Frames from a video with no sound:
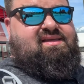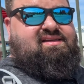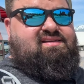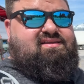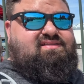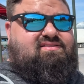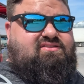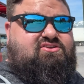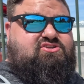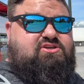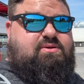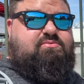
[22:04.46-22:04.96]

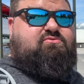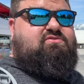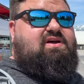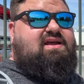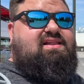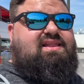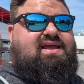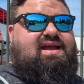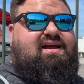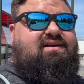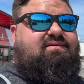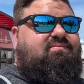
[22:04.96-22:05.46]
ship's right
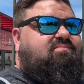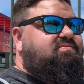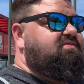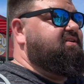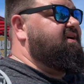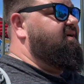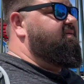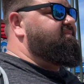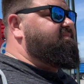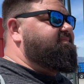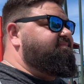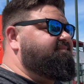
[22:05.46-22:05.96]
there. So
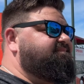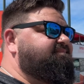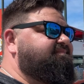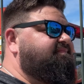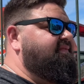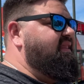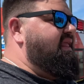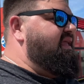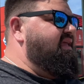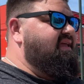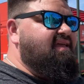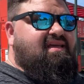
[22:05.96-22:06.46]

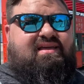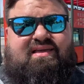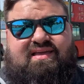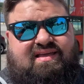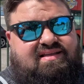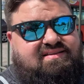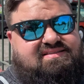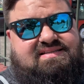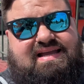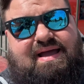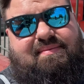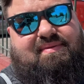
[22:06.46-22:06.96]
it's
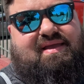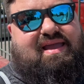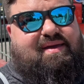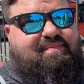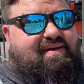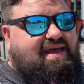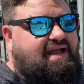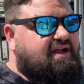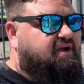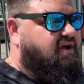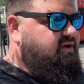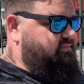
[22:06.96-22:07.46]
time to get back
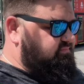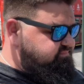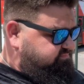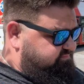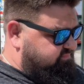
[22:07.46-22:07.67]
on.